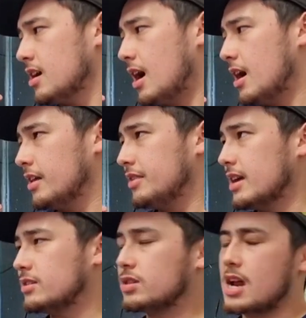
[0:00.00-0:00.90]

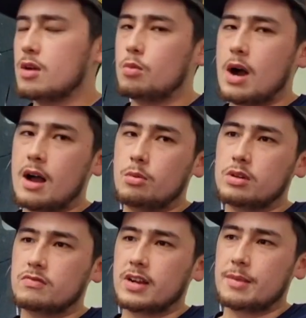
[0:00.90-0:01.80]
that's kind of why I
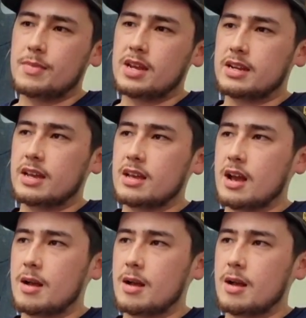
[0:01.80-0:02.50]
wouldn't recommend it.